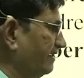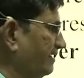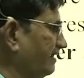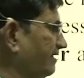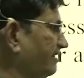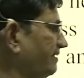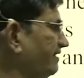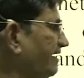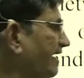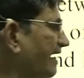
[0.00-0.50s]

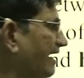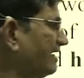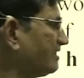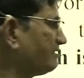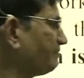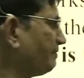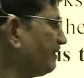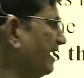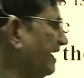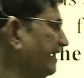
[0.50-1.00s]
the
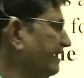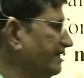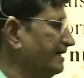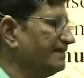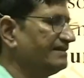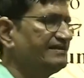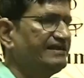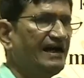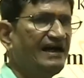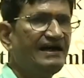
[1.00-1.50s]
SBI,
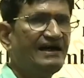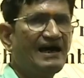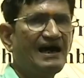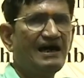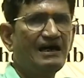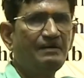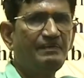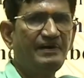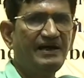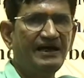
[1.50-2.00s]
then
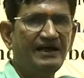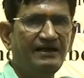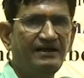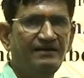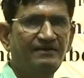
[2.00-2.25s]
RBI,